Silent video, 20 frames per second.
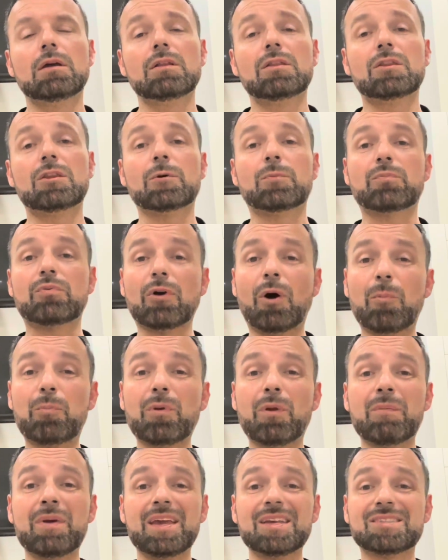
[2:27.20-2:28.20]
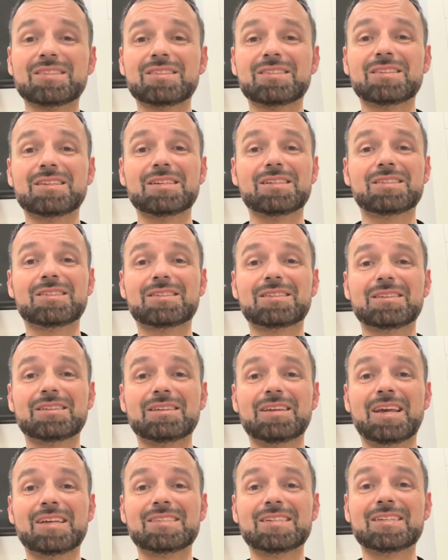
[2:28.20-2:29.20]
The problem is
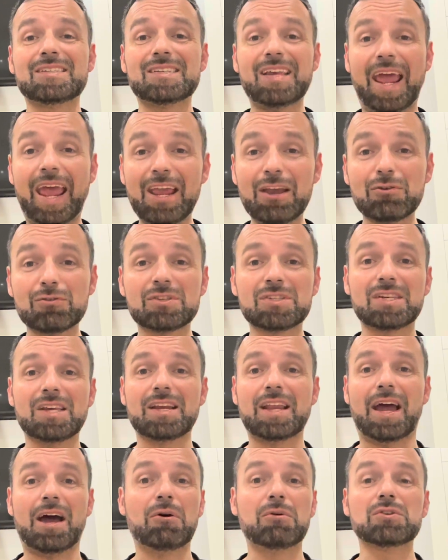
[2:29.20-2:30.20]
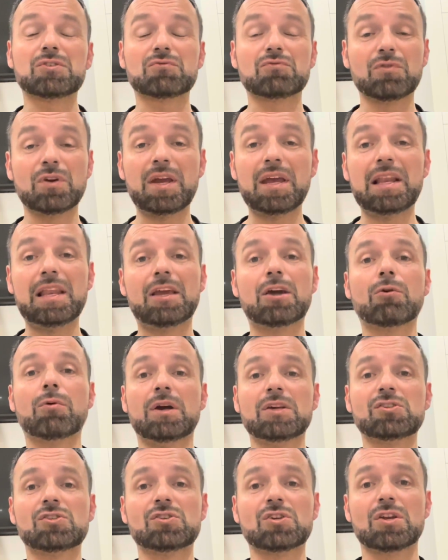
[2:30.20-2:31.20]
his integrity now is really
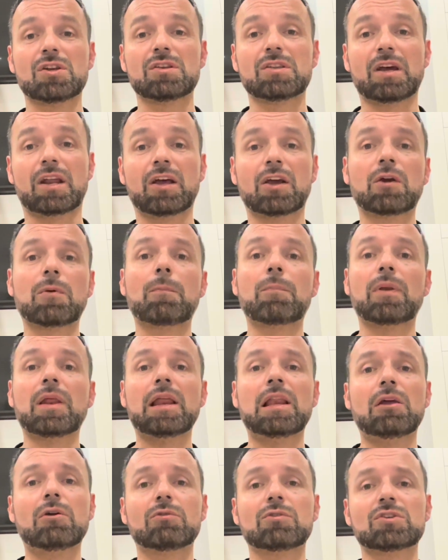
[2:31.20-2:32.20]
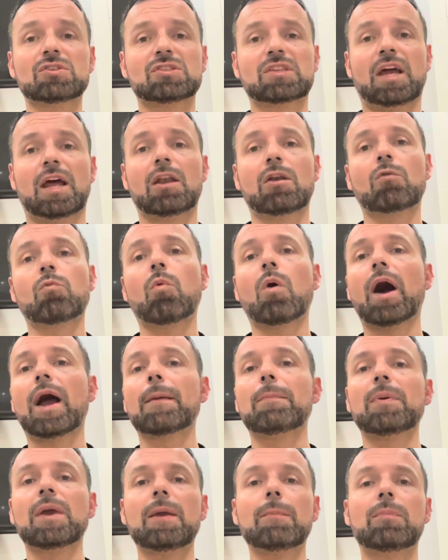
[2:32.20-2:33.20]
questioned, and I completely understand why
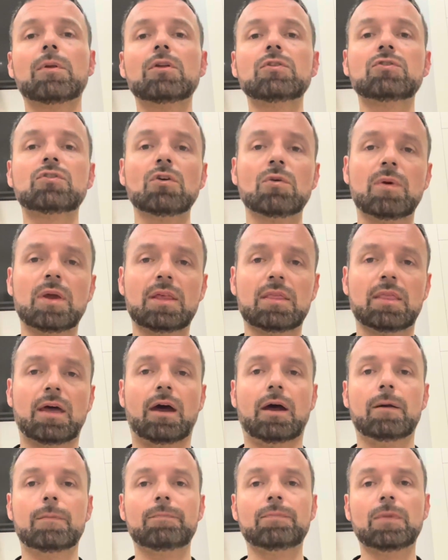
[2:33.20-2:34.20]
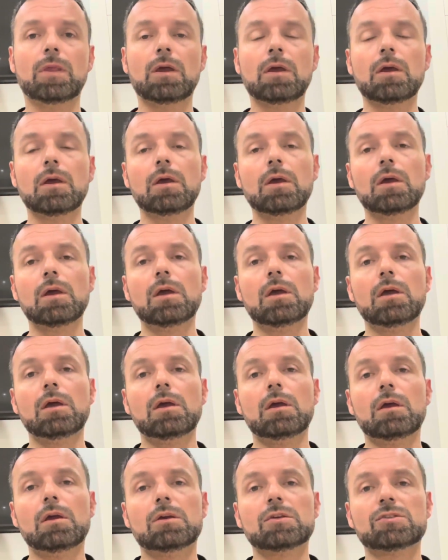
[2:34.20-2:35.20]
people are doing that.
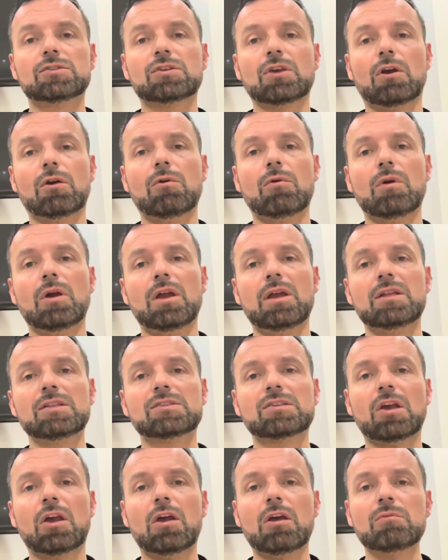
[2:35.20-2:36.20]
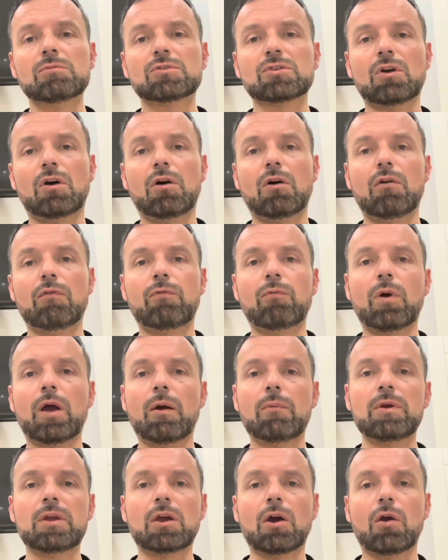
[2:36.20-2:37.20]
So in terms of
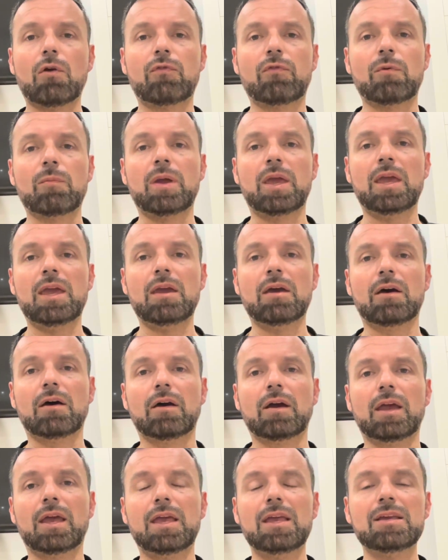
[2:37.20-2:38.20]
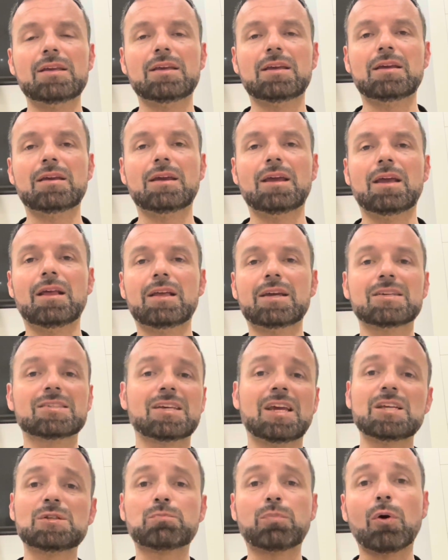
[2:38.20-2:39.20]
where we go from here,
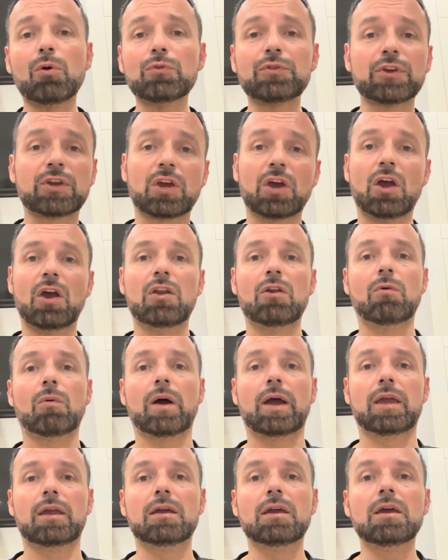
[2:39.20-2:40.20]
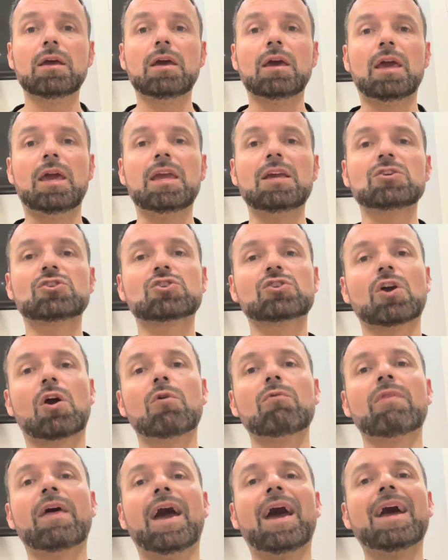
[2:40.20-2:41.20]
he's pulled the curtain away. He's
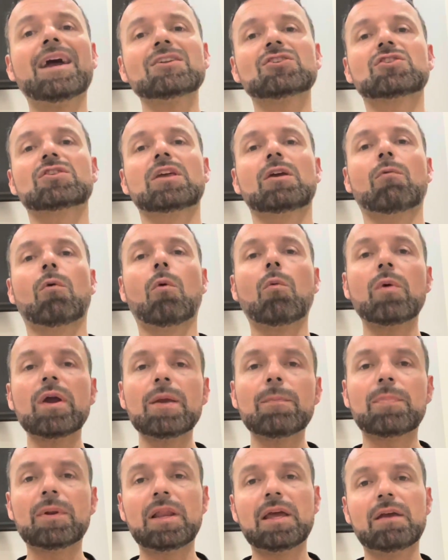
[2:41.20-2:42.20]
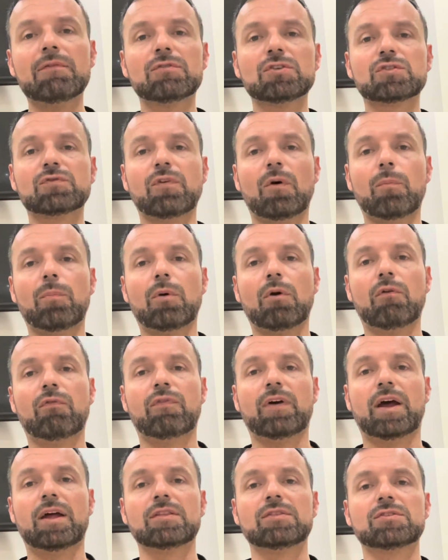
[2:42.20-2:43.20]
shown that actually what we believe as football
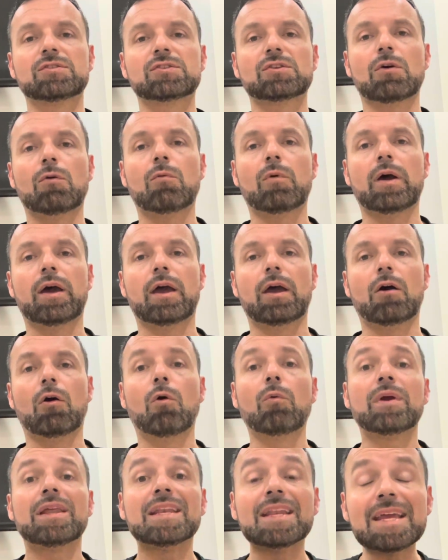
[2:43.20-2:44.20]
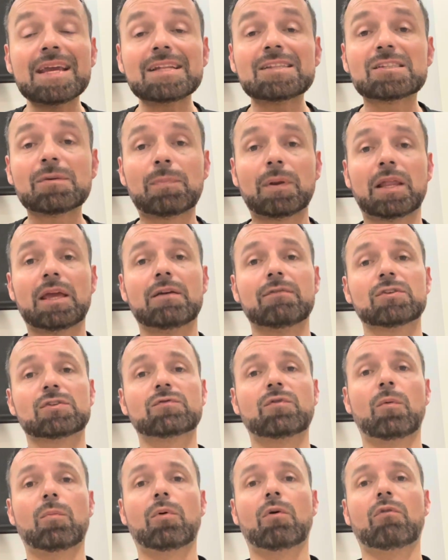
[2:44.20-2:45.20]
fans, we need to believe as
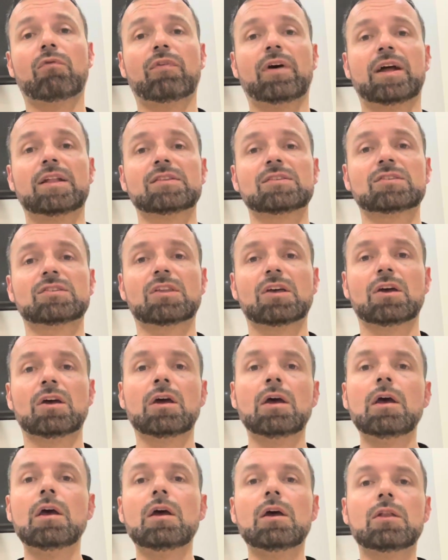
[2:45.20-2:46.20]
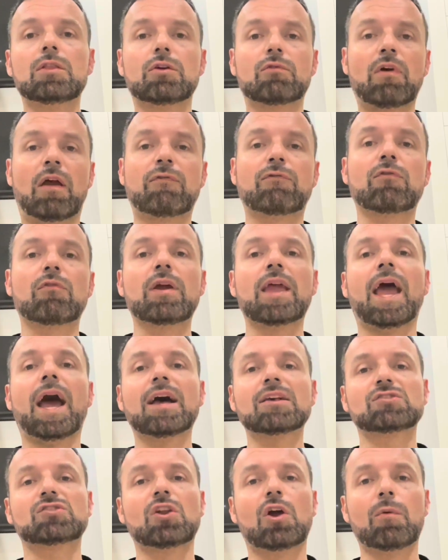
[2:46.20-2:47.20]
football fans, that the referee
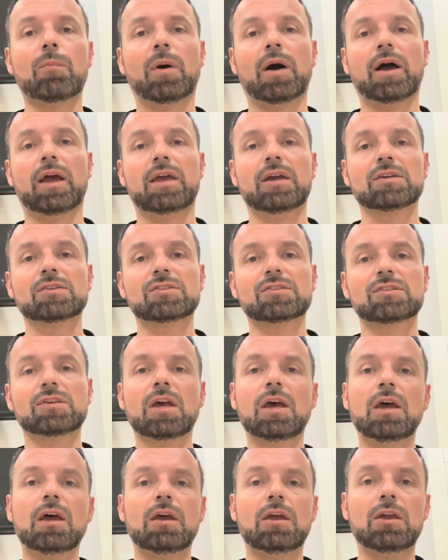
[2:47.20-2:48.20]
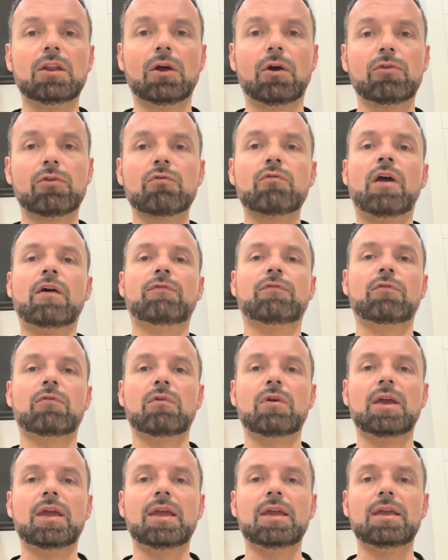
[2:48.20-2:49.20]
has no bias. The
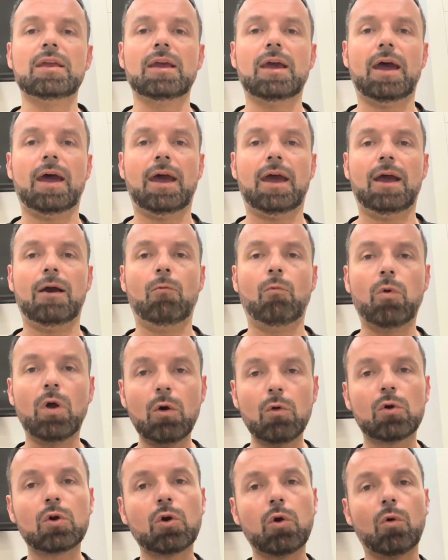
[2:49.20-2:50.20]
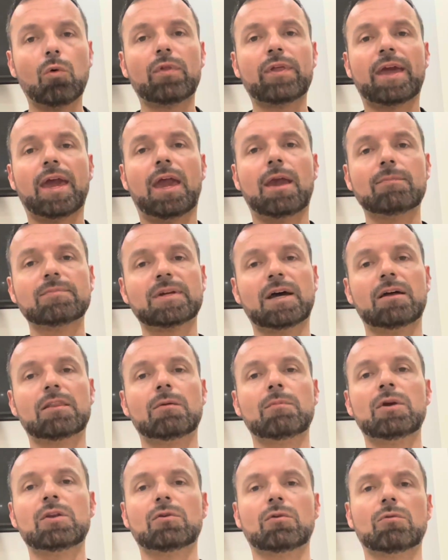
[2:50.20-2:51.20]
referee will call the game down
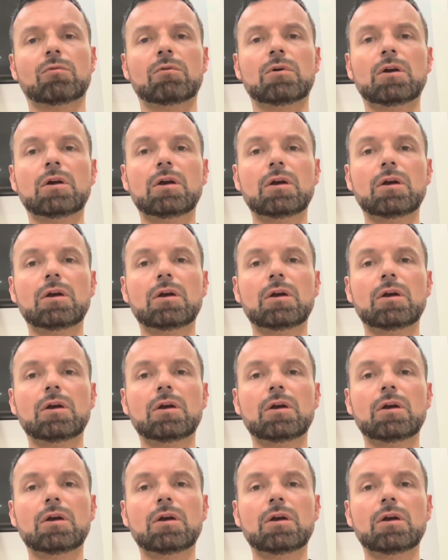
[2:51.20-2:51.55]
the middle.